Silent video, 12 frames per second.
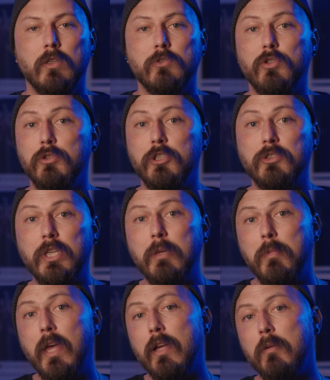So just
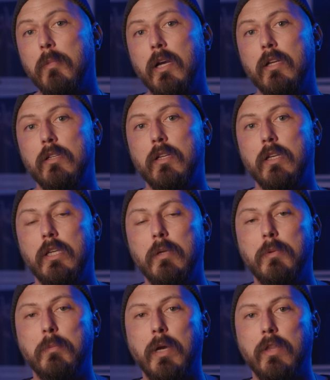keep that in mind, and
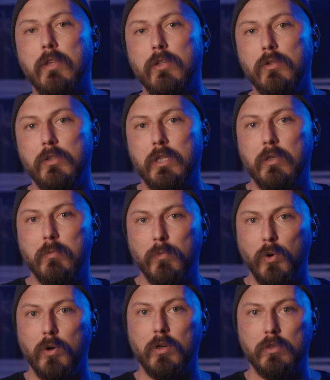keep in mind that you'll need
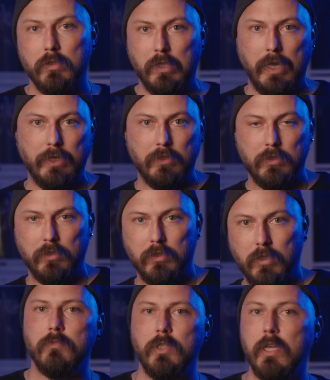more light.
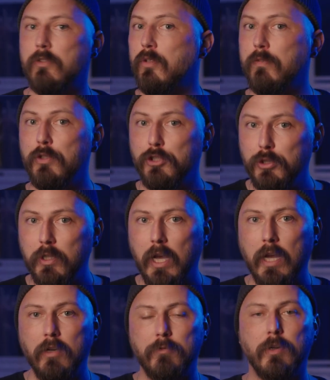Yeah, so if you shoot at
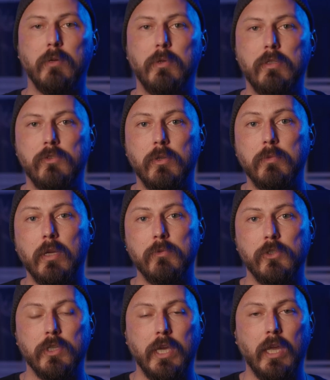higher frame rates,
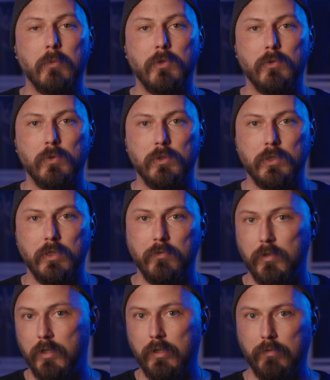sometimes your camera will
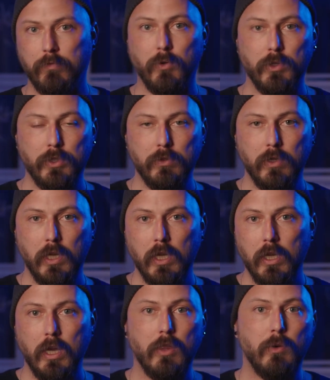convert it for you.
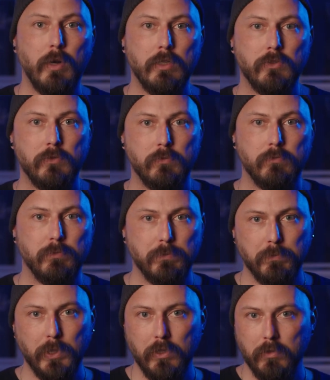Otherwise,
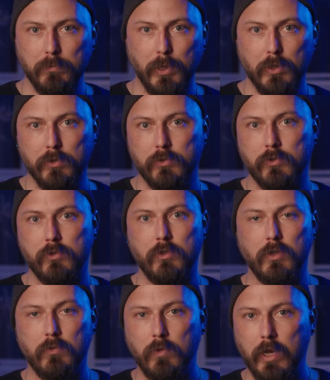put it in post,
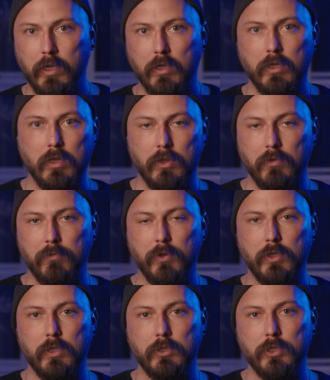right click on the
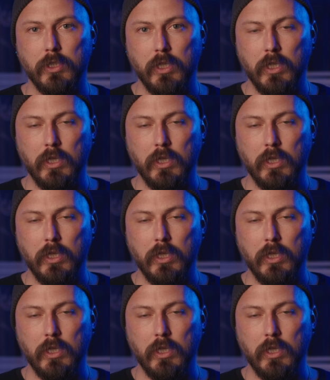footage.